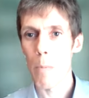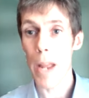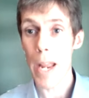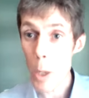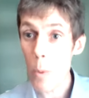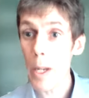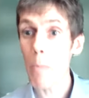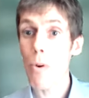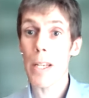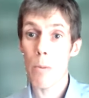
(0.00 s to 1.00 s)
But equally
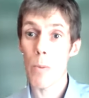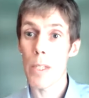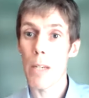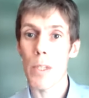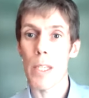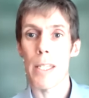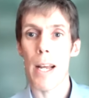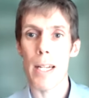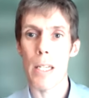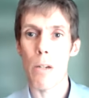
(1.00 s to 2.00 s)
present were civil
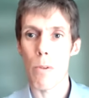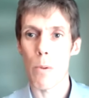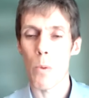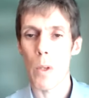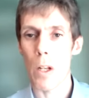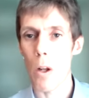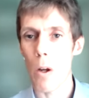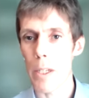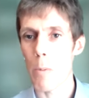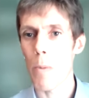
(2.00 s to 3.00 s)
society groups with a lot
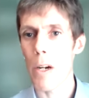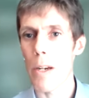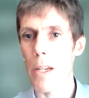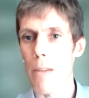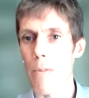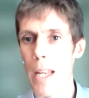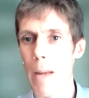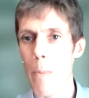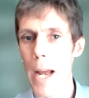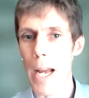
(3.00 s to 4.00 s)
of experience of the
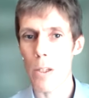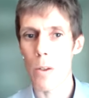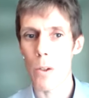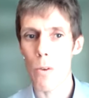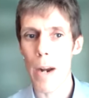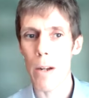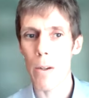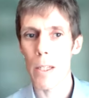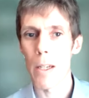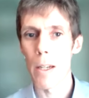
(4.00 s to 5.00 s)
impacts on the
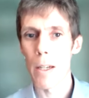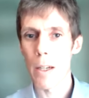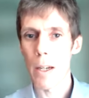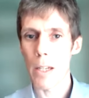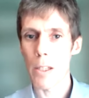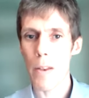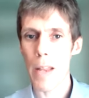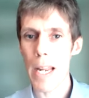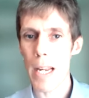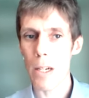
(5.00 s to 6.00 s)
ground. And so
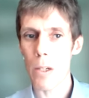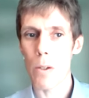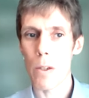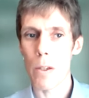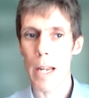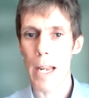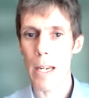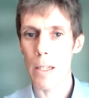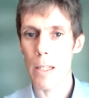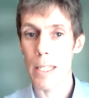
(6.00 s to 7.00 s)
they issued
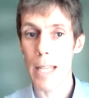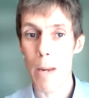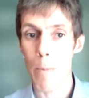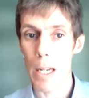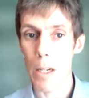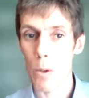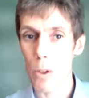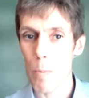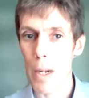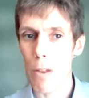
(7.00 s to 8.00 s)
a statement
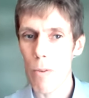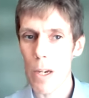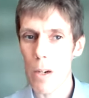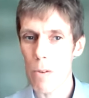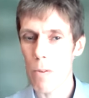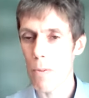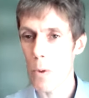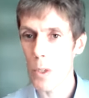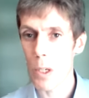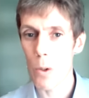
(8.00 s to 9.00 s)
endorsed by
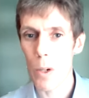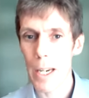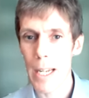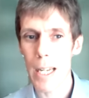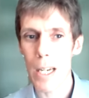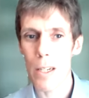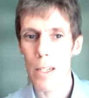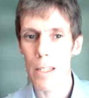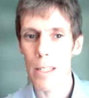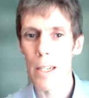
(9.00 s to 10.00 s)
340
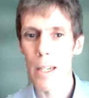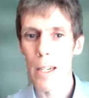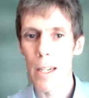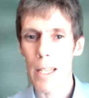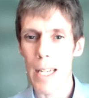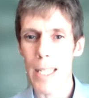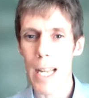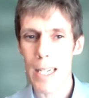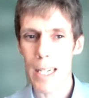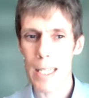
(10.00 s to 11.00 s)
organizations that
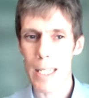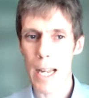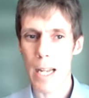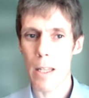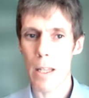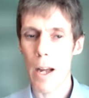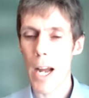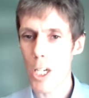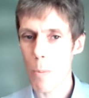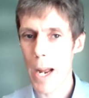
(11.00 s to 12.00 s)
essentially said that
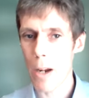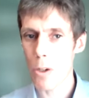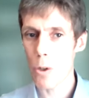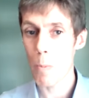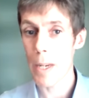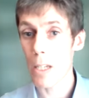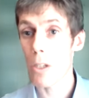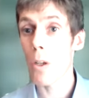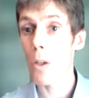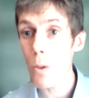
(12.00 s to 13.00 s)
hydropower should be
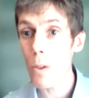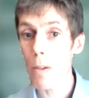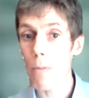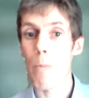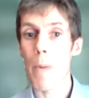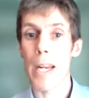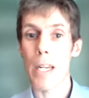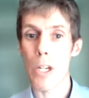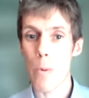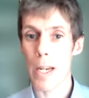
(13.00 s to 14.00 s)
excluded from any
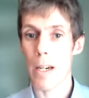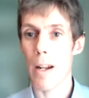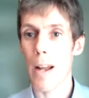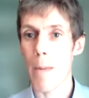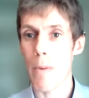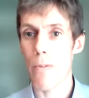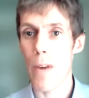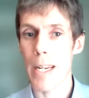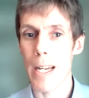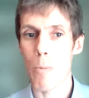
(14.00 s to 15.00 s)
UN climate
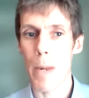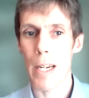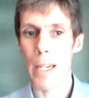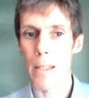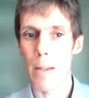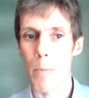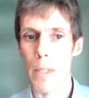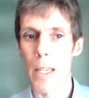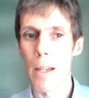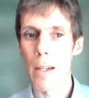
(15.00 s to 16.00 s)
finance
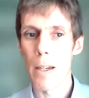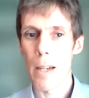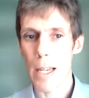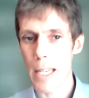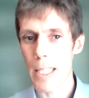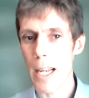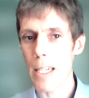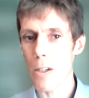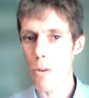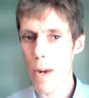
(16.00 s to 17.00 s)
mechanisms. And they
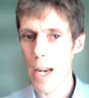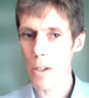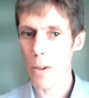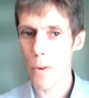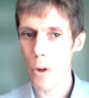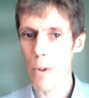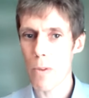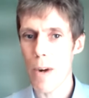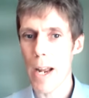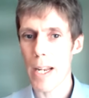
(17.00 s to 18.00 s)
cited a range of human
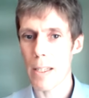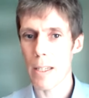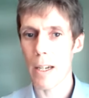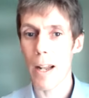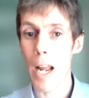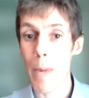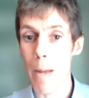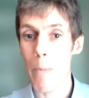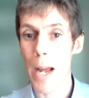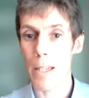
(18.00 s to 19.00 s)
rights and climate
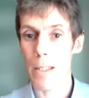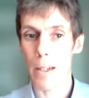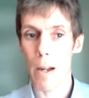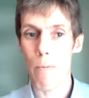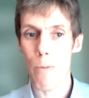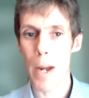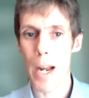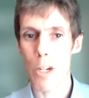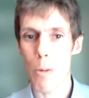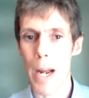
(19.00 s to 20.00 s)
impacts that come from
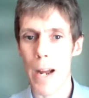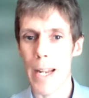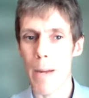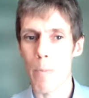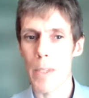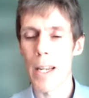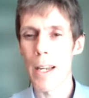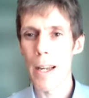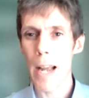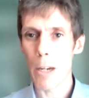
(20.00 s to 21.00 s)
hydropower dams,
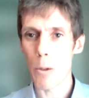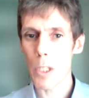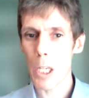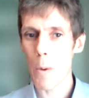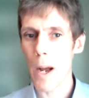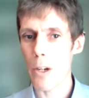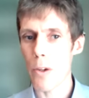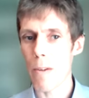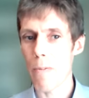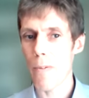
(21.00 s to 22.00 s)
and also
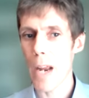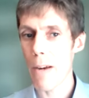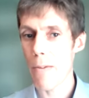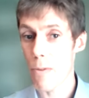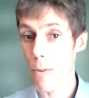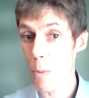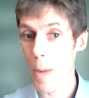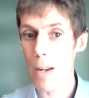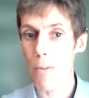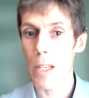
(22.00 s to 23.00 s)
argued in favor of the
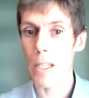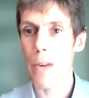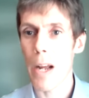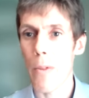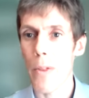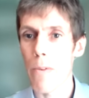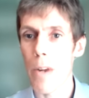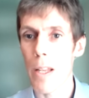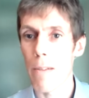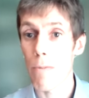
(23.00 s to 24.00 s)
benefits of healthy
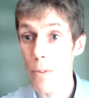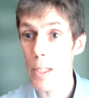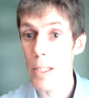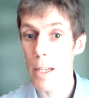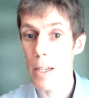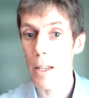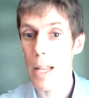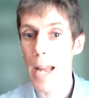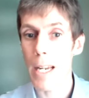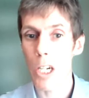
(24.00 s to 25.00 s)
rivers and other
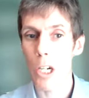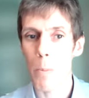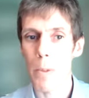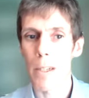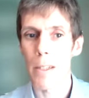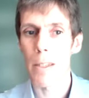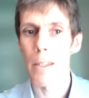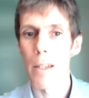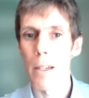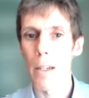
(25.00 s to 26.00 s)
energy options.